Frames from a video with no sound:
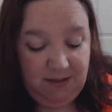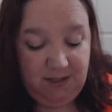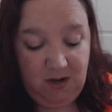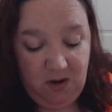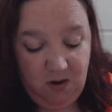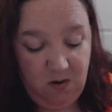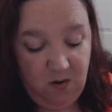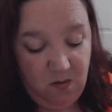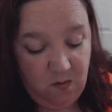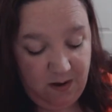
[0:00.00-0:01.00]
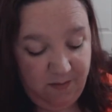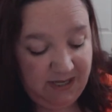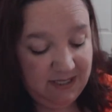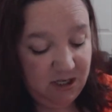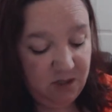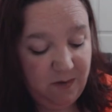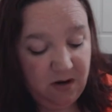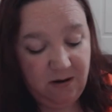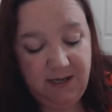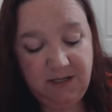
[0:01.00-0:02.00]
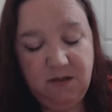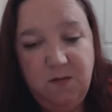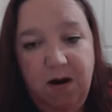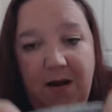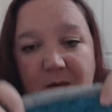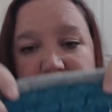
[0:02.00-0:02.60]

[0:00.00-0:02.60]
So where my stitch marker is, is where